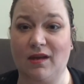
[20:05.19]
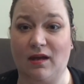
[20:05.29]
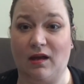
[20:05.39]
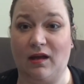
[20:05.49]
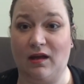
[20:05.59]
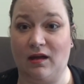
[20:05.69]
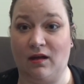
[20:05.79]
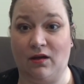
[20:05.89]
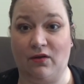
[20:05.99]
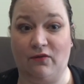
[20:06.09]
I
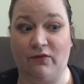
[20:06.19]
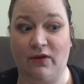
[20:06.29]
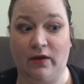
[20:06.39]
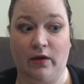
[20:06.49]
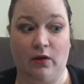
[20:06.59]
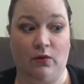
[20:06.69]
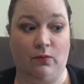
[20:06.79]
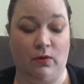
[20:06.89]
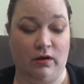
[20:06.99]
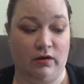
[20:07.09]
have
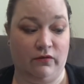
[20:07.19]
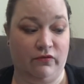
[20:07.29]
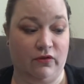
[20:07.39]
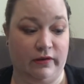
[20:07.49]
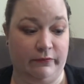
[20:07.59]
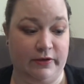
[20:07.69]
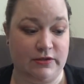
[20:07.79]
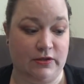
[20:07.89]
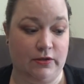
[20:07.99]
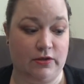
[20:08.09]
one fully
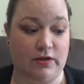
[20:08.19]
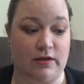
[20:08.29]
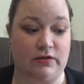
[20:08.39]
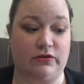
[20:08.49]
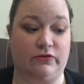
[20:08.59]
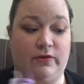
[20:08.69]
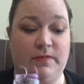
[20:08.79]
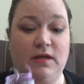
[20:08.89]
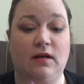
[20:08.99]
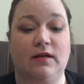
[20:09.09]
researched and
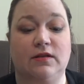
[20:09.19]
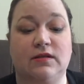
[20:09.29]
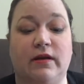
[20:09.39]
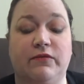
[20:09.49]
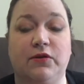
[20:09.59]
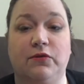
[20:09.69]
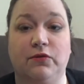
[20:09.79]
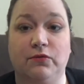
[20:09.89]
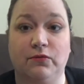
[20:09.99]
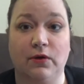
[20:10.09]
scripted. I just have to
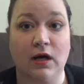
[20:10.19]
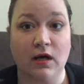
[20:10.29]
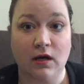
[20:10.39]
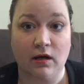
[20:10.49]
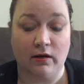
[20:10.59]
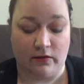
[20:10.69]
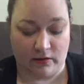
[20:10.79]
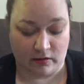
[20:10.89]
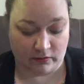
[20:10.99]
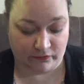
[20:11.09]
do
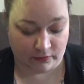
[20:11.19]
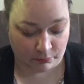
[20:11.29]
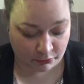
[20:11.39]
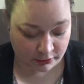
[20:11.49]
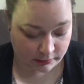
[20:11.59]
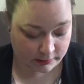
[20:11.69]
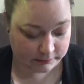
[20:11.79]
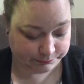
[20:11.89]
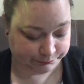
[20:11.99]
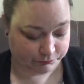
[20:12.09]
the film work
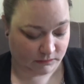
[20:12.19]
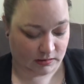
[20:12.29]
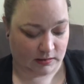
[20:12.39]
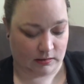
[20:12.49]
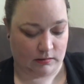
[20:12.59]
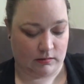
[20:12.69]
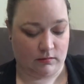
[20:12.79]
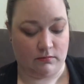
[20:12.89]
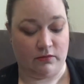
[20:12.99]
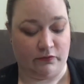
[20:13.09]
and
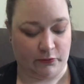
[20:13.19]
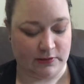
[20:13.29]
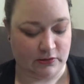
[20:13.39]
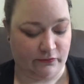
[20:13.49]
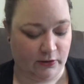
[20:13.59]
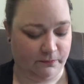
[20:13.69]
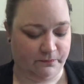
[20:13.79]
the voiceover.